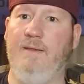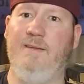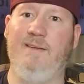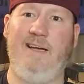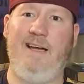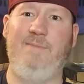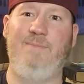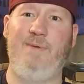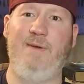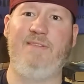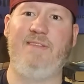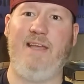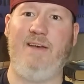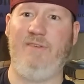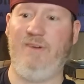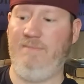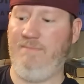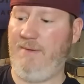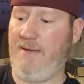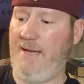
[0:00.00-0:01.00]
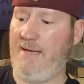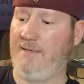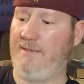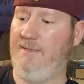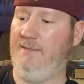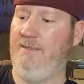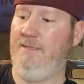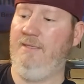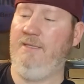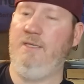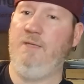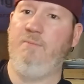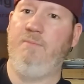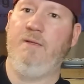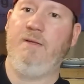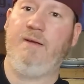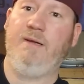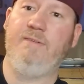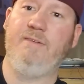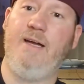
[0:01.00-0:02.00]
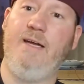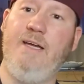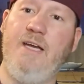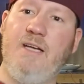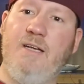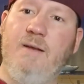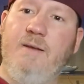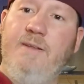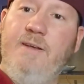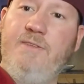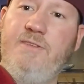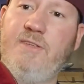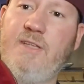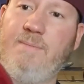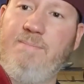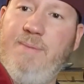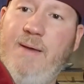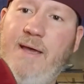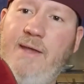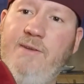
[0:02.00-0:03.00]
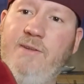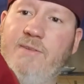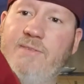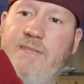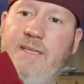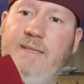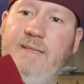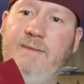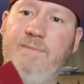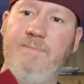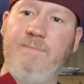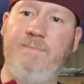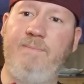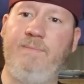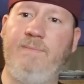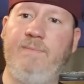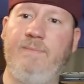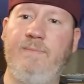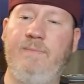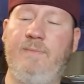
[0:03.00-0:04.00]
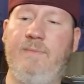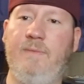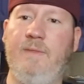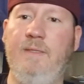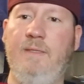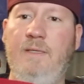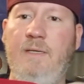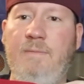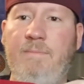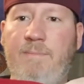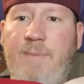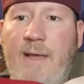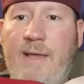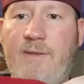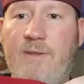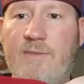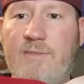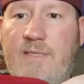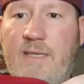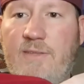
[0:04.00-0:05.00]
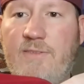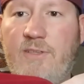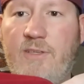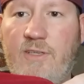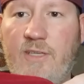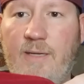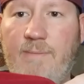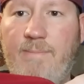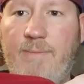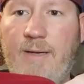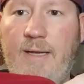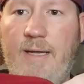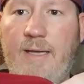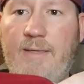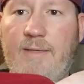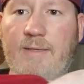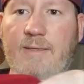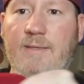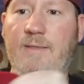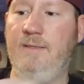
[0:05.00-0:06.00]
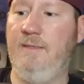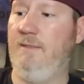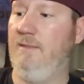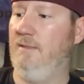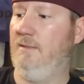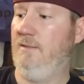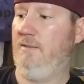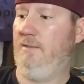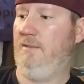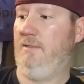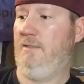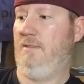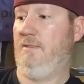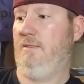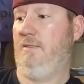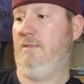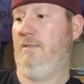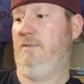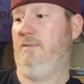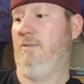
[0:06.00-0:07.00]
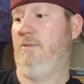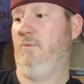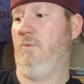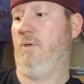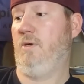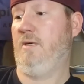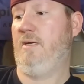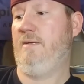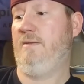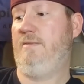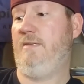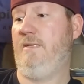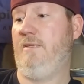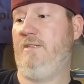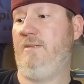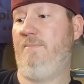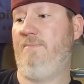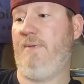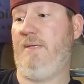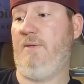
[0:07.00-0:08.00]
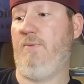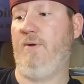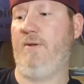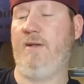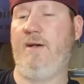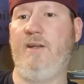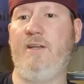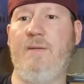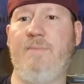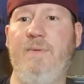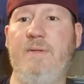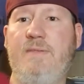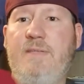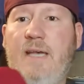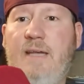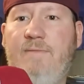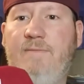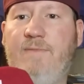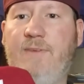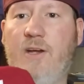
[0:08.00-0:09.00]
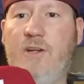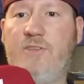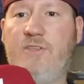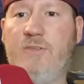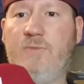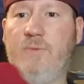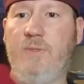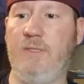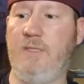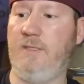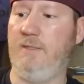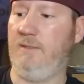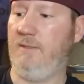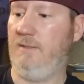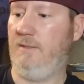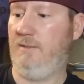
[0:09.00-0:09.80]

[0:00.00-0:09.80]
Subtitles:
I put that one back. But look at it right here. This is a Pendleton. Pendleton's a good brand. Warranted to be 100% virgin wool.